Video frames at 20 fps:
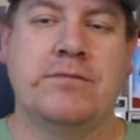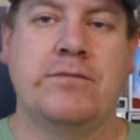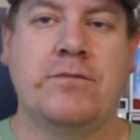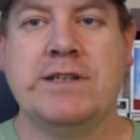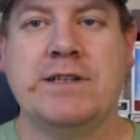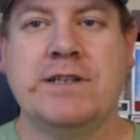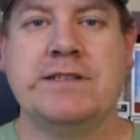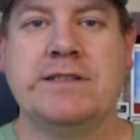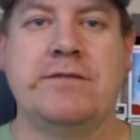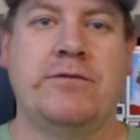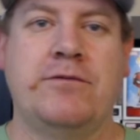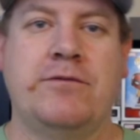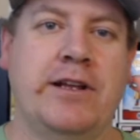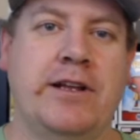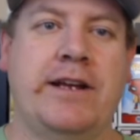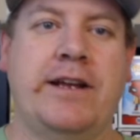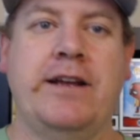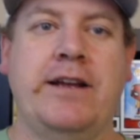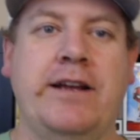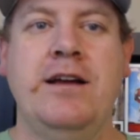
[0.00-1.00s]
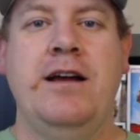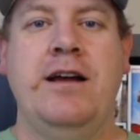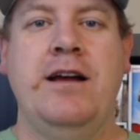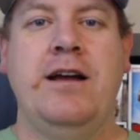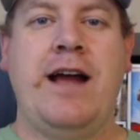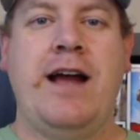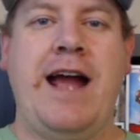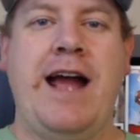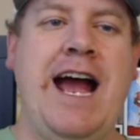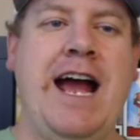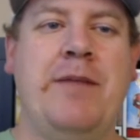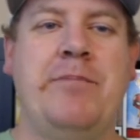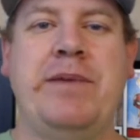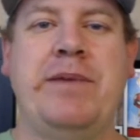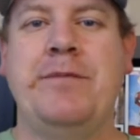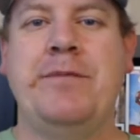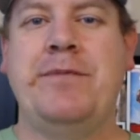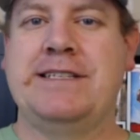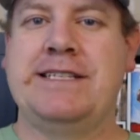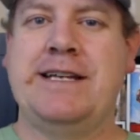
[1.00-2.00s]
wasn't really
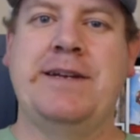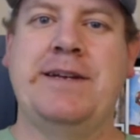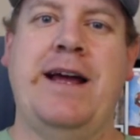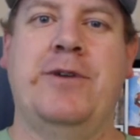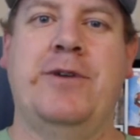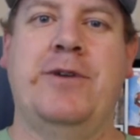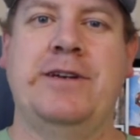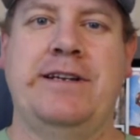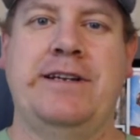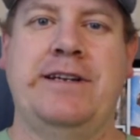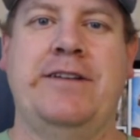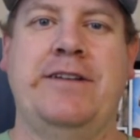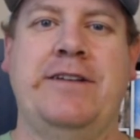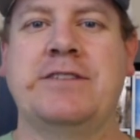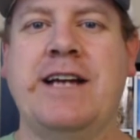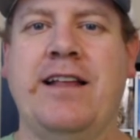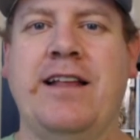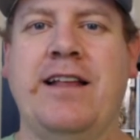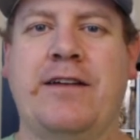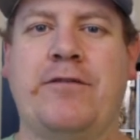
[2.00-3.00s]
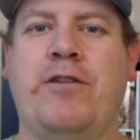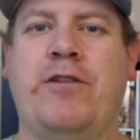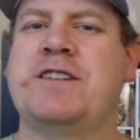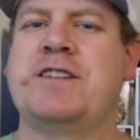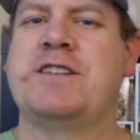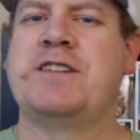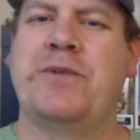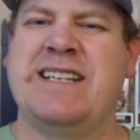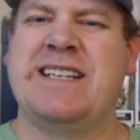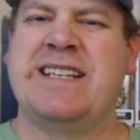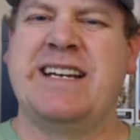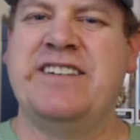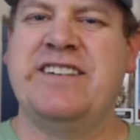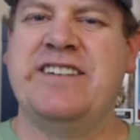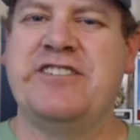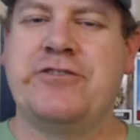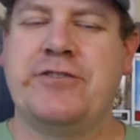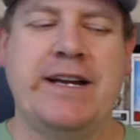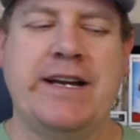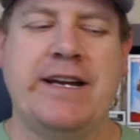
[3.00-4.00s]
happy, but at the same time, he was, was kind of like frustrated with his
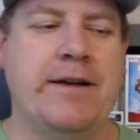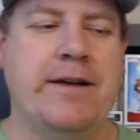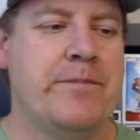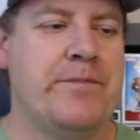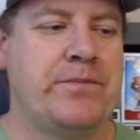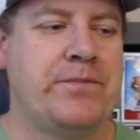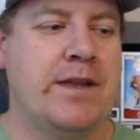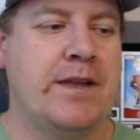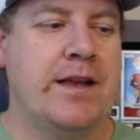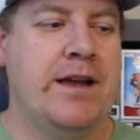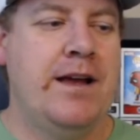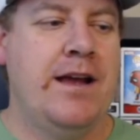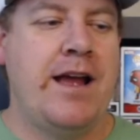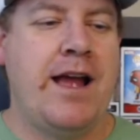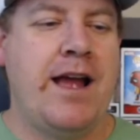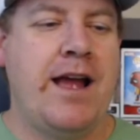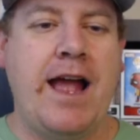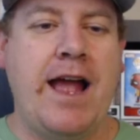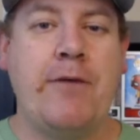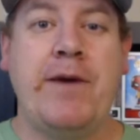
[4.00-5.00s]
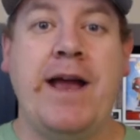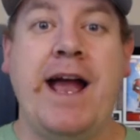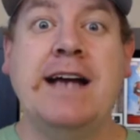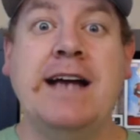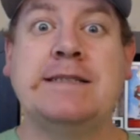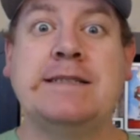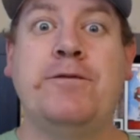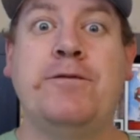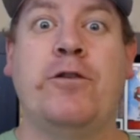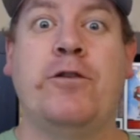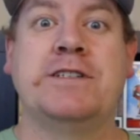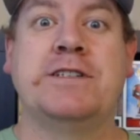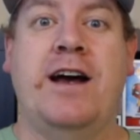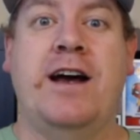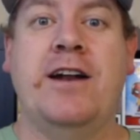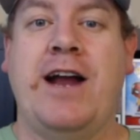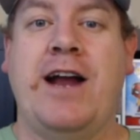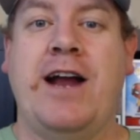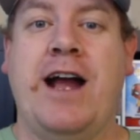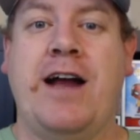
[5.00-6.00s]
injury. And we asked him for his
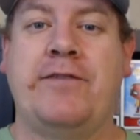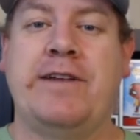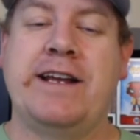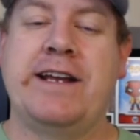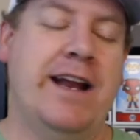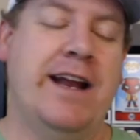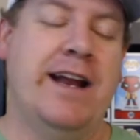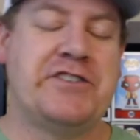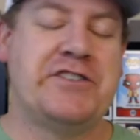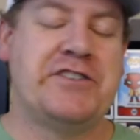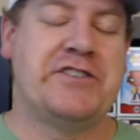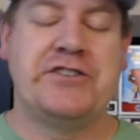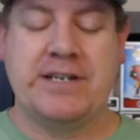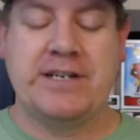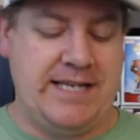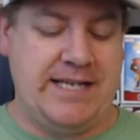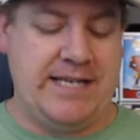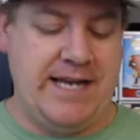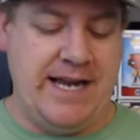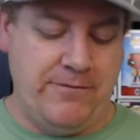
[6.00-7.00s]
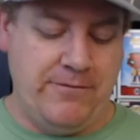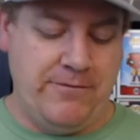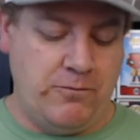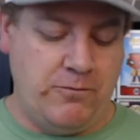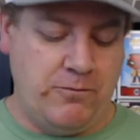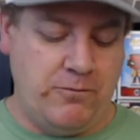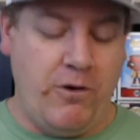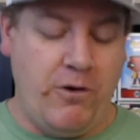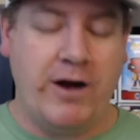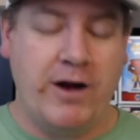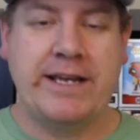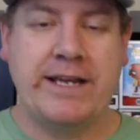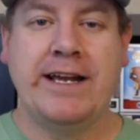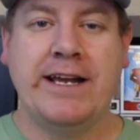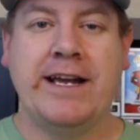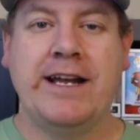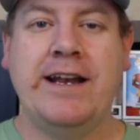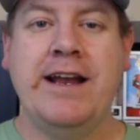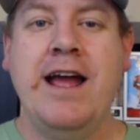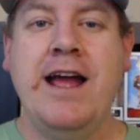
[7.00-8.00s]
autograph, and he kind of shook his head and was walking
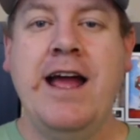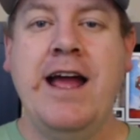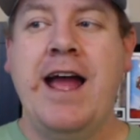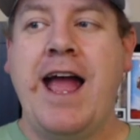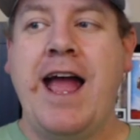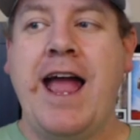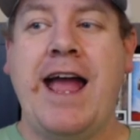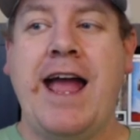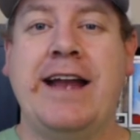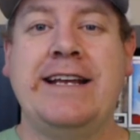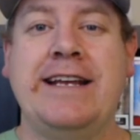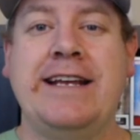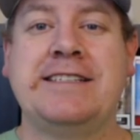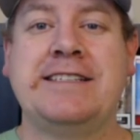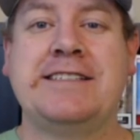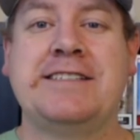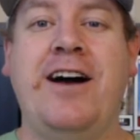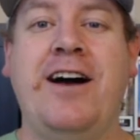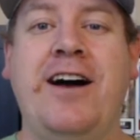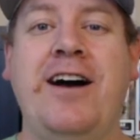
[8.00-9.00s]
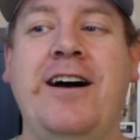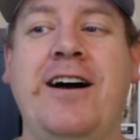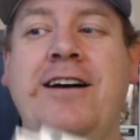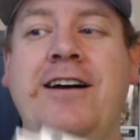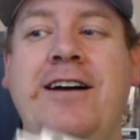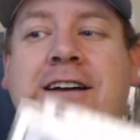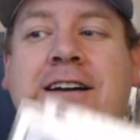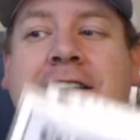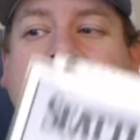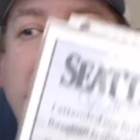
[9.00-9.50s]
in, and he saw